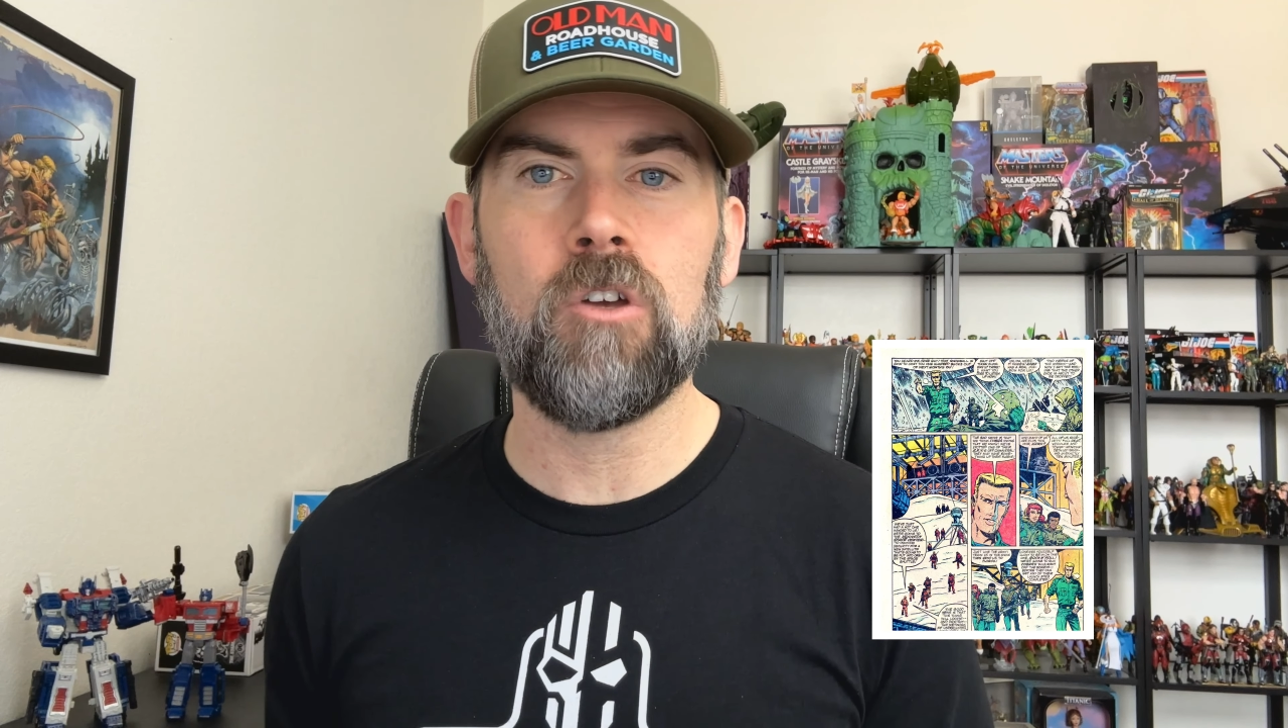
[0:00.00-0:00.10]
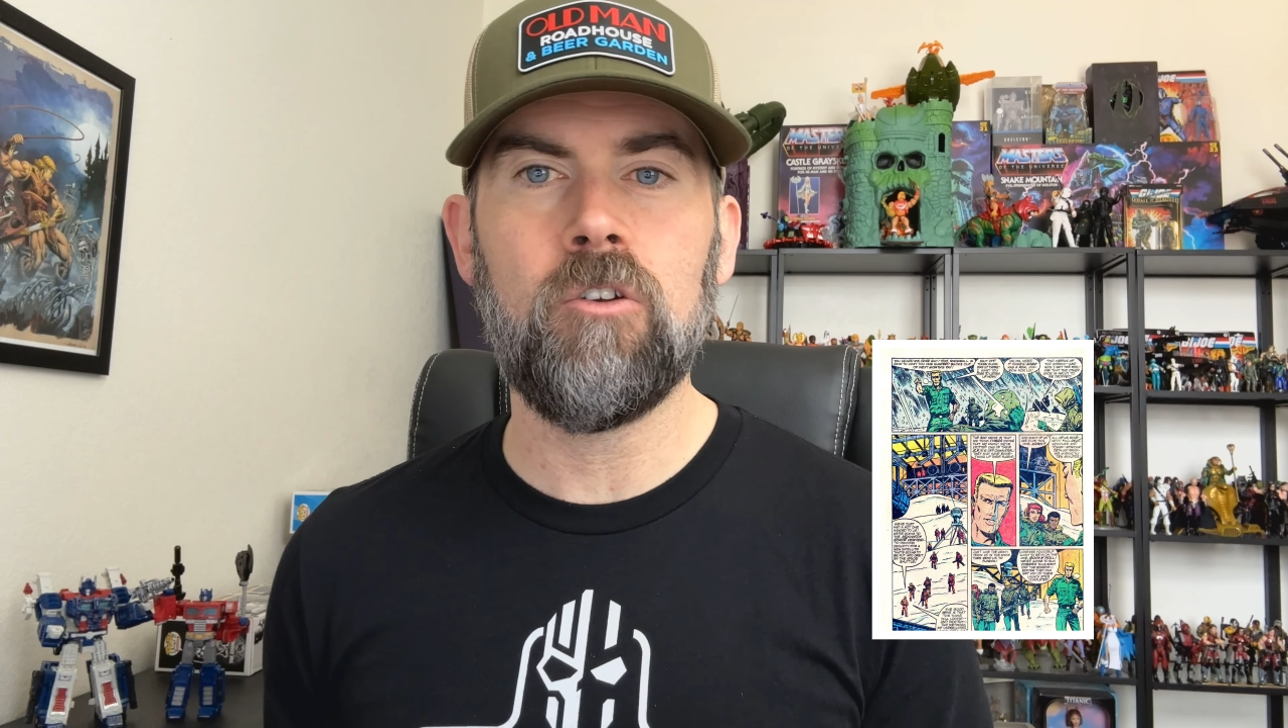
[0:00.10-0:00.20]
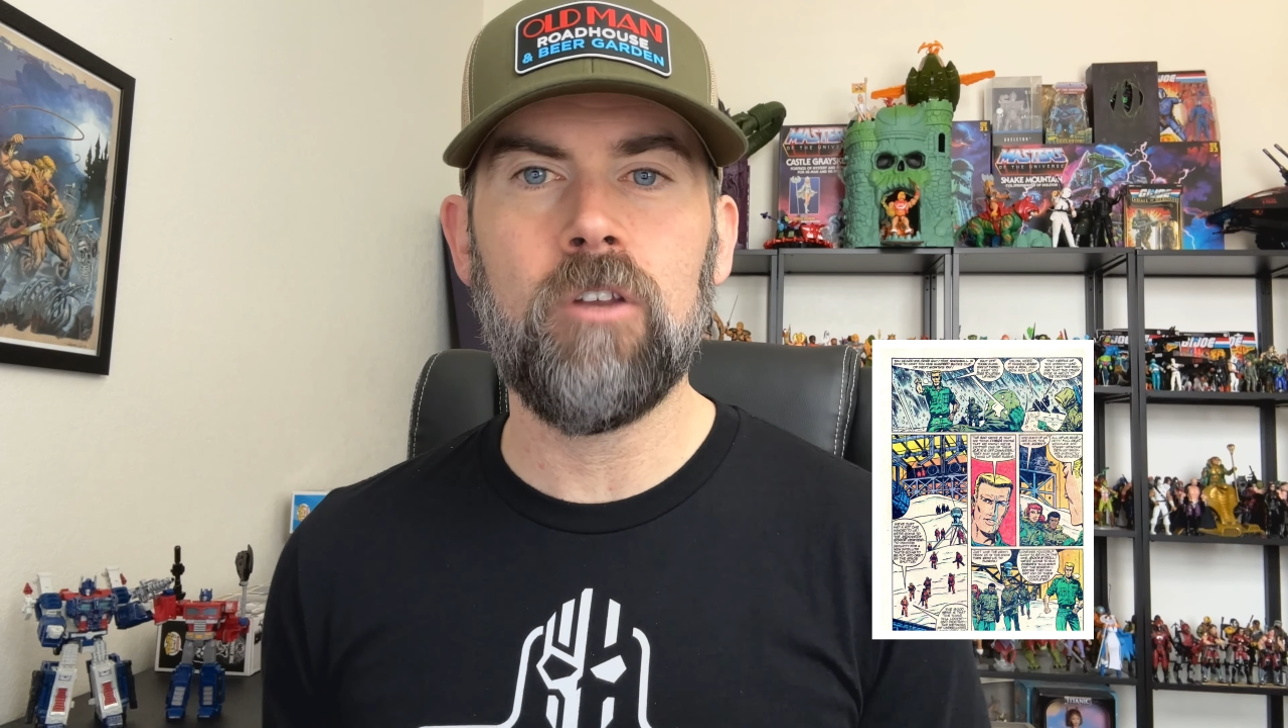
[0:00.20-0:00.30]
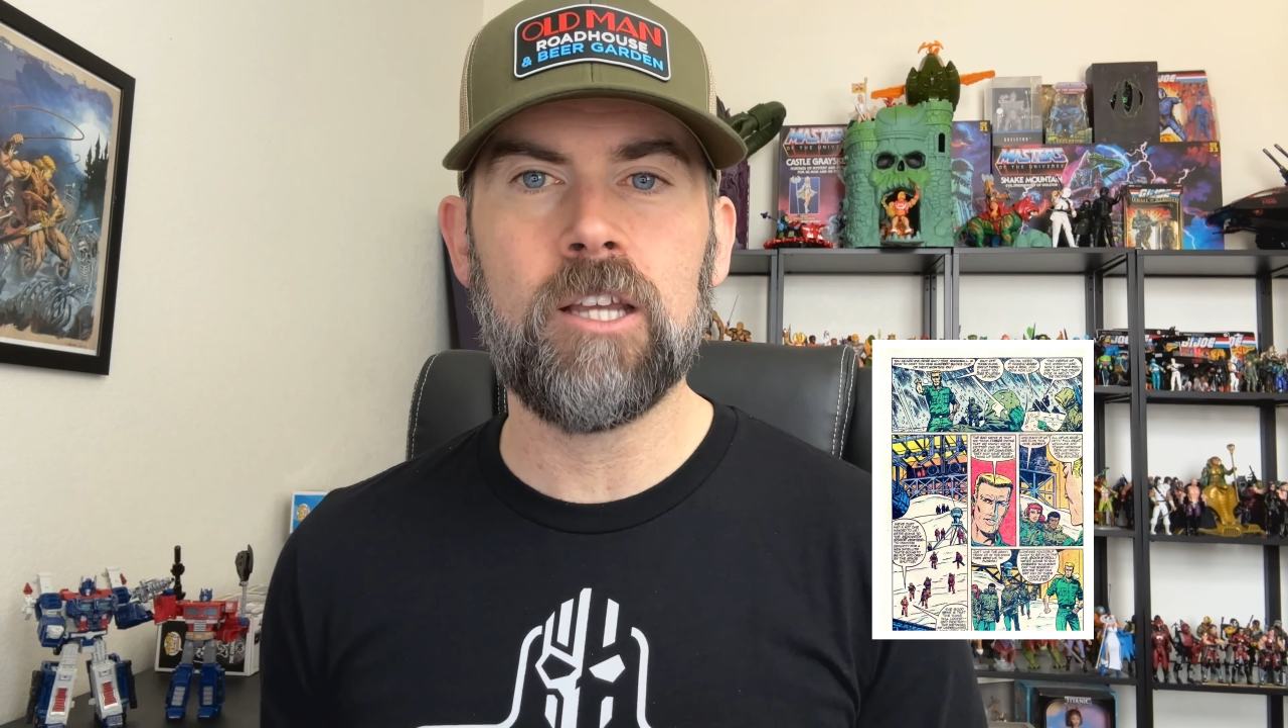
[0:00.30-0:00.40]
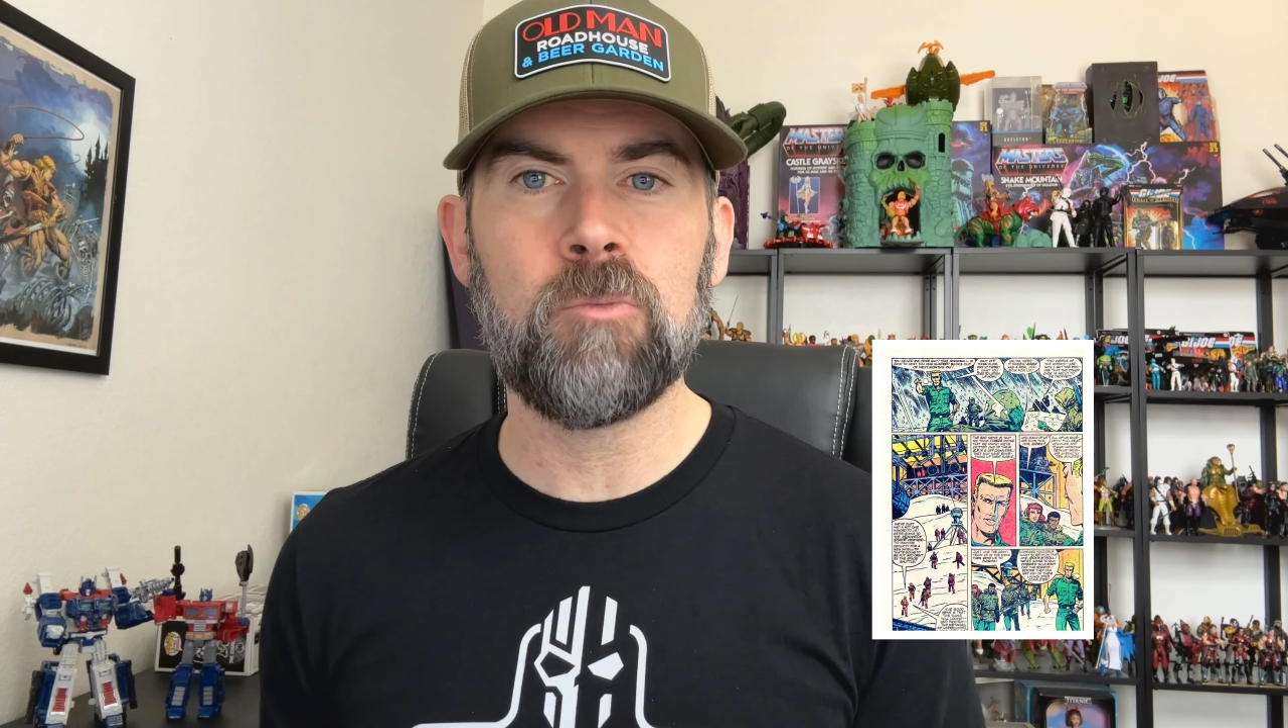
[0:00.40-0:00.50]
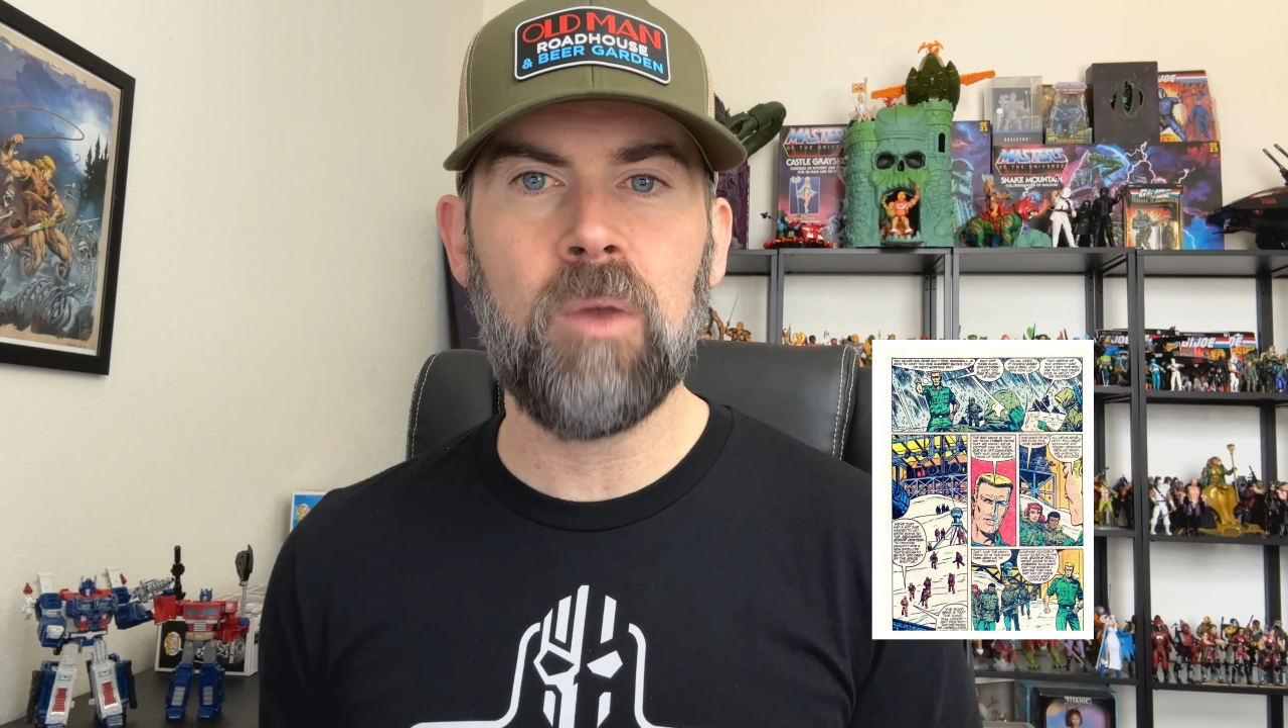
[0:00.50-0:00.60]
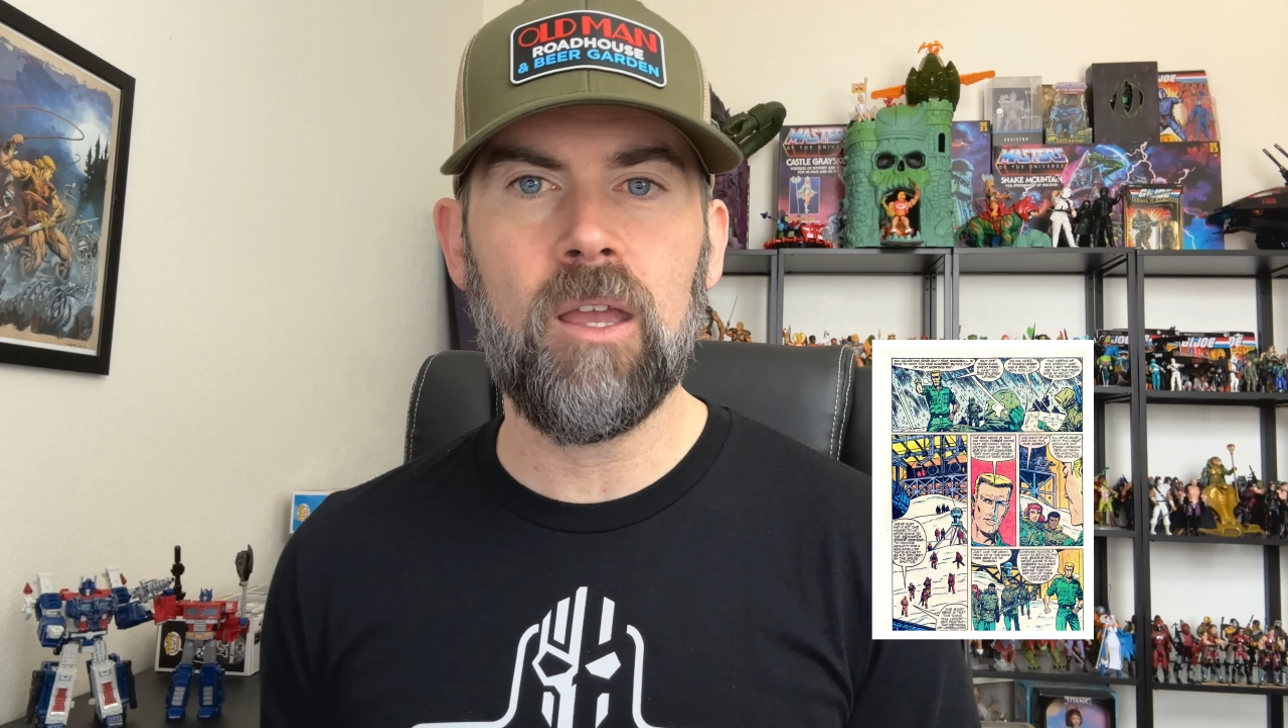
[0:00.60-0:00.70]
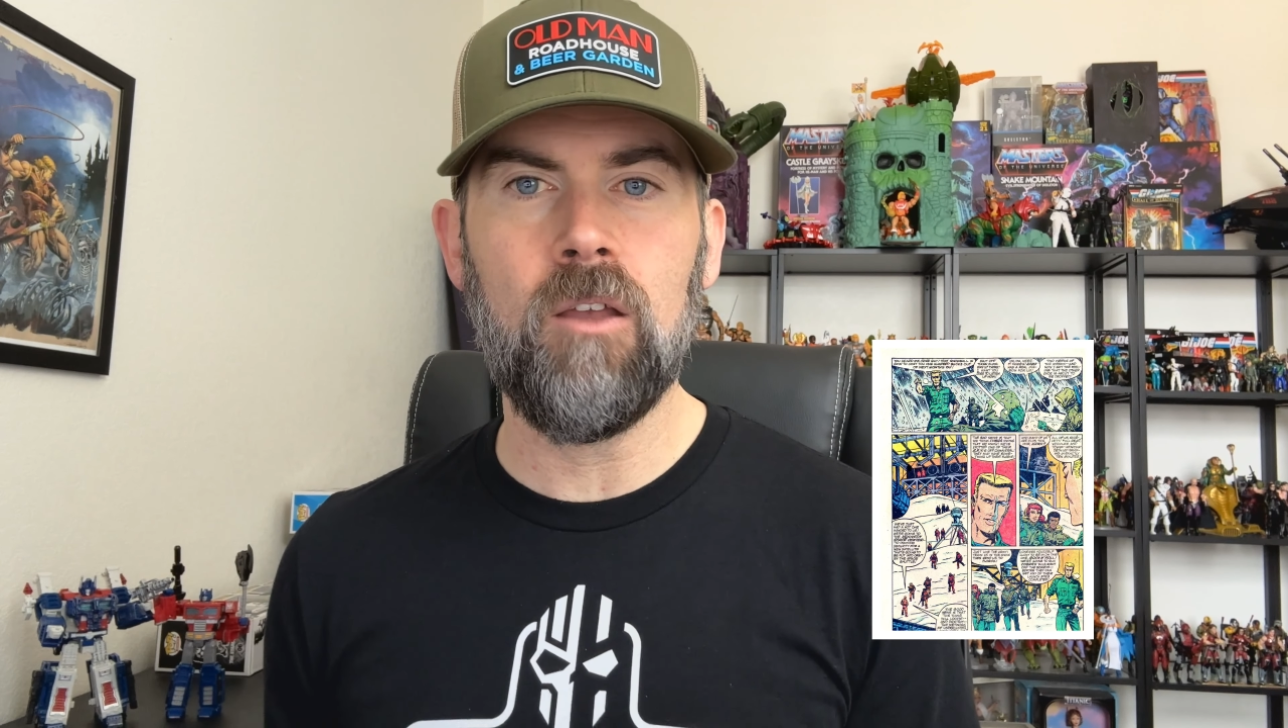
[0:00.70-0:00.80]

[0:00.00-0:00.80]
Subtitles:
on your next pay,